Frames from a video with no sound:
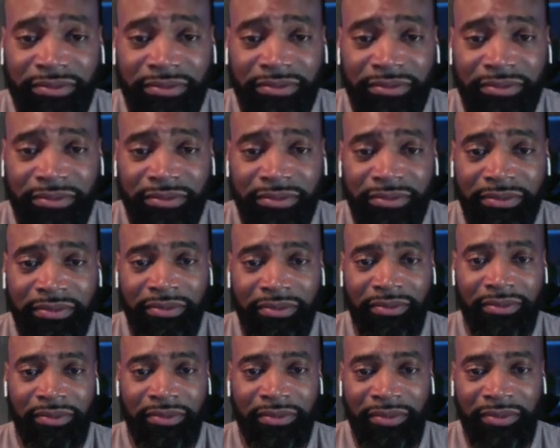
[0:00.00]

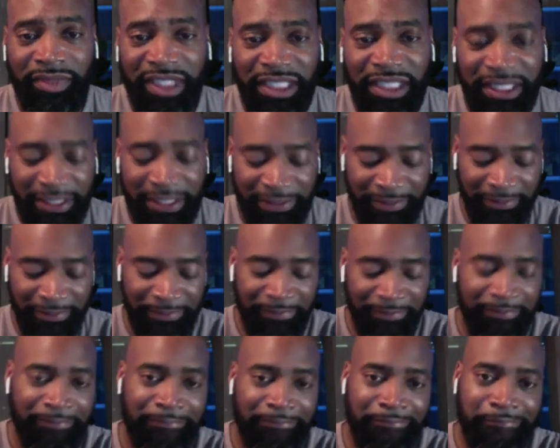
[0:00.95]

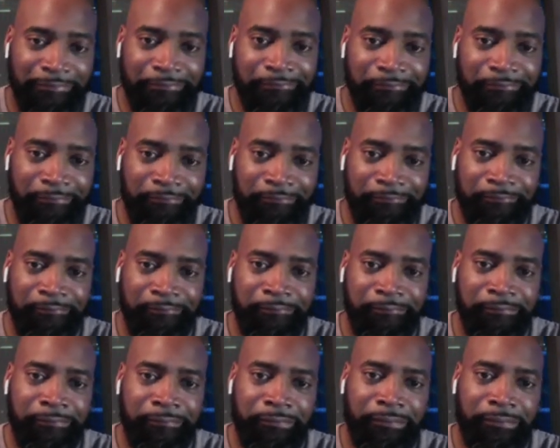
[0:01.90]

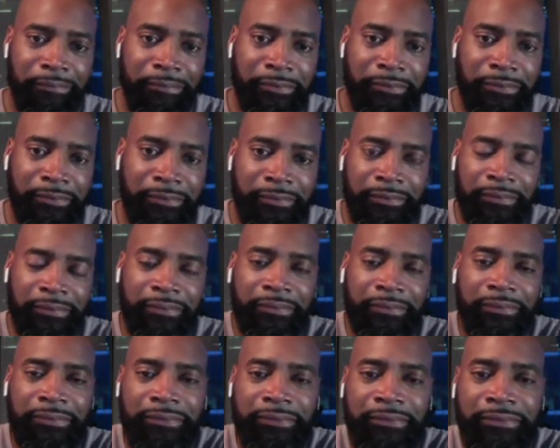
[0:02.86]

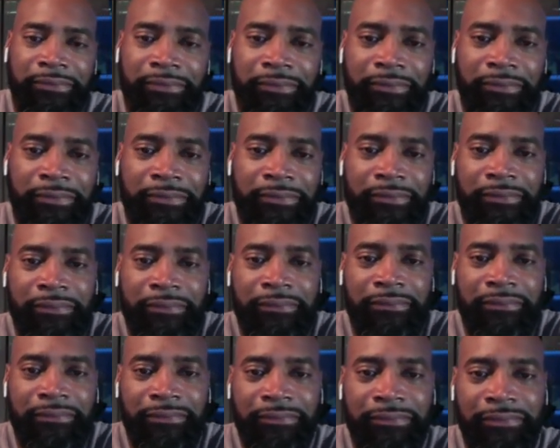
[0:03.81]

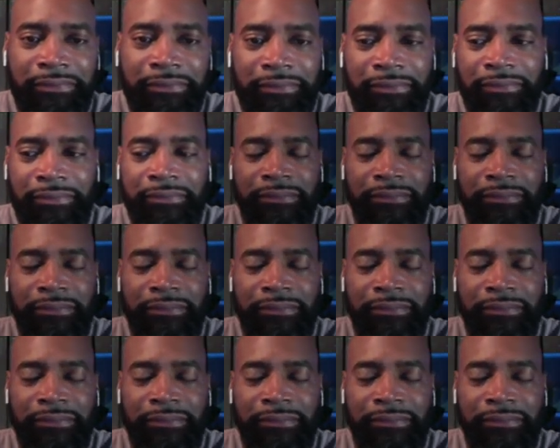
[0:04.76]
No words are spoken by the person on screen.